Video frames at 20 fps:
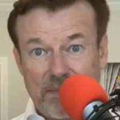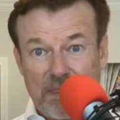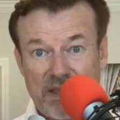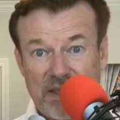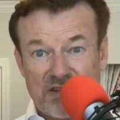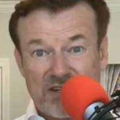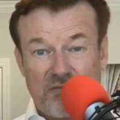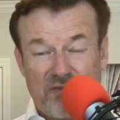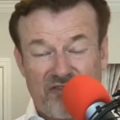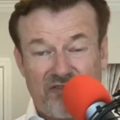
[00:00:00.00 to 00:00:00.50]

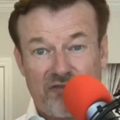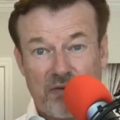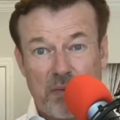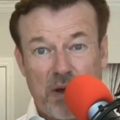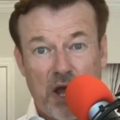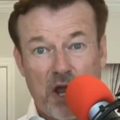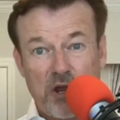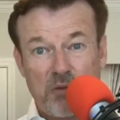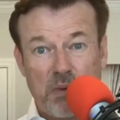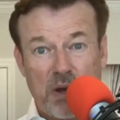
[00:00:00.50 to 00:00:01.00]
So from a
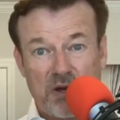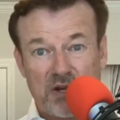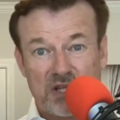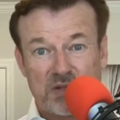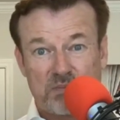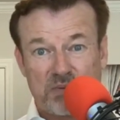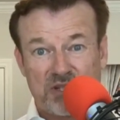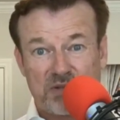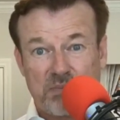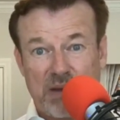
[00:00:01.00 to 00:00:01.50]
homeowner's
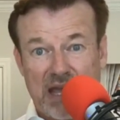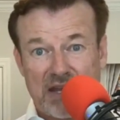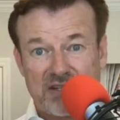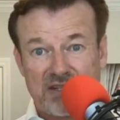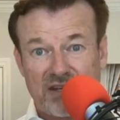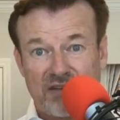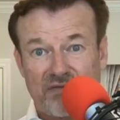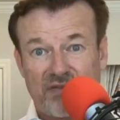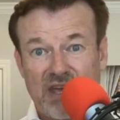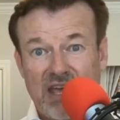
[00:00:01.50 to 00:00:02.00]

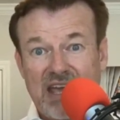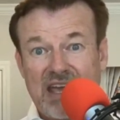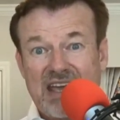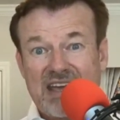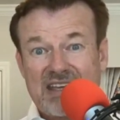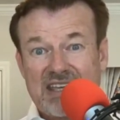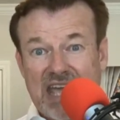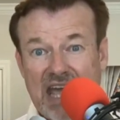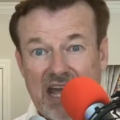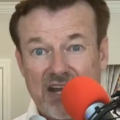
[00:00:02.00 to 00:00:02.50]
perspective,
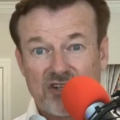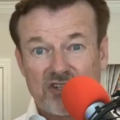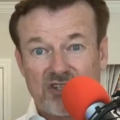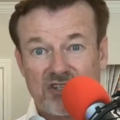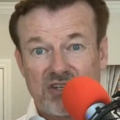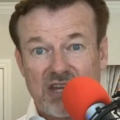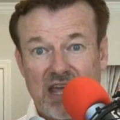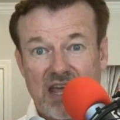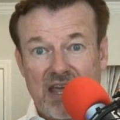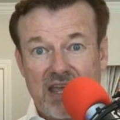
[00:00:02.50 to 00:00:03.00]
cash
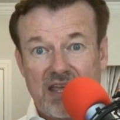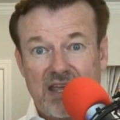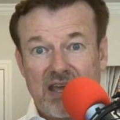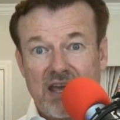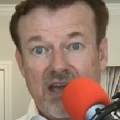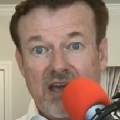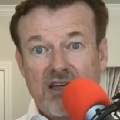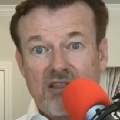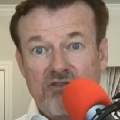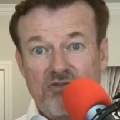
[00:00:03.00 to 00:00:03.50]
today,
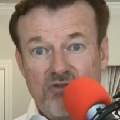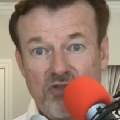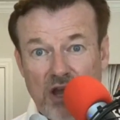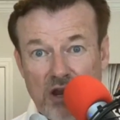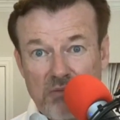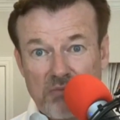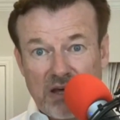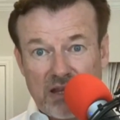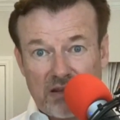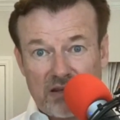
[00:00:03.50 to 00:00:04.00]

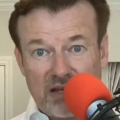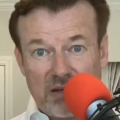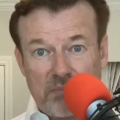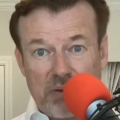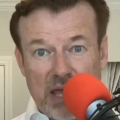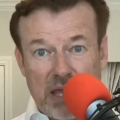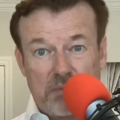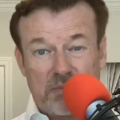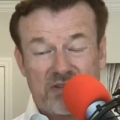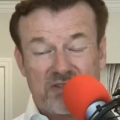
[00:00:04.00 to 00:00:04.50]
no monthly
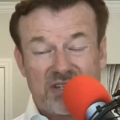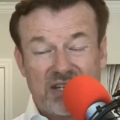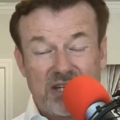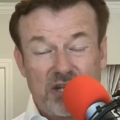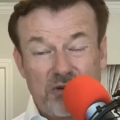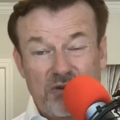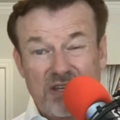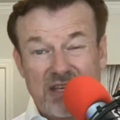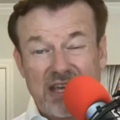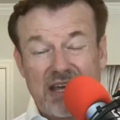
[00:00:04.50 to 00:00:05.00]
payments, and
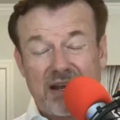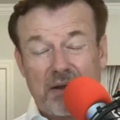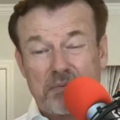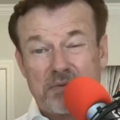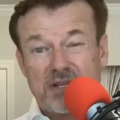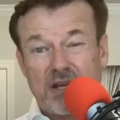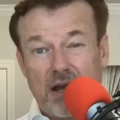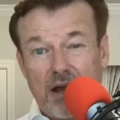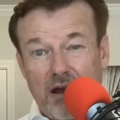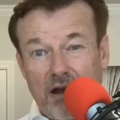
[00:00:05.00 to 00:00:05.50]
you can get up
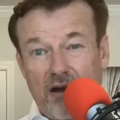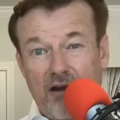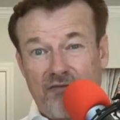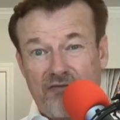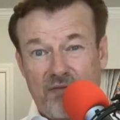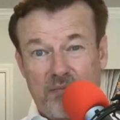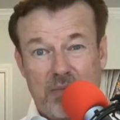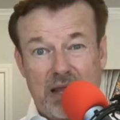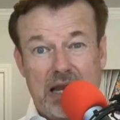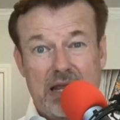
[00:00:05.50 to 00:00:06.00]
to half
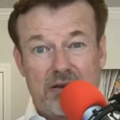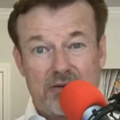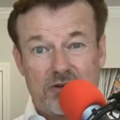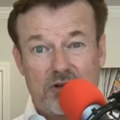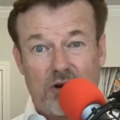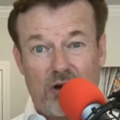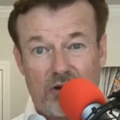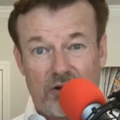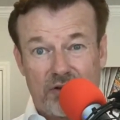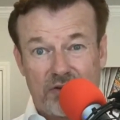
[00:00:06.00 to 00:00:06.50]
a million
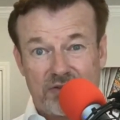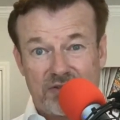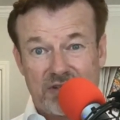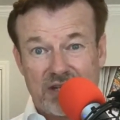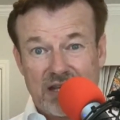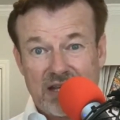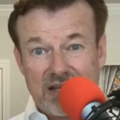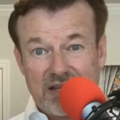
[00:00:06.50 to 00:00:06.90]
dollars.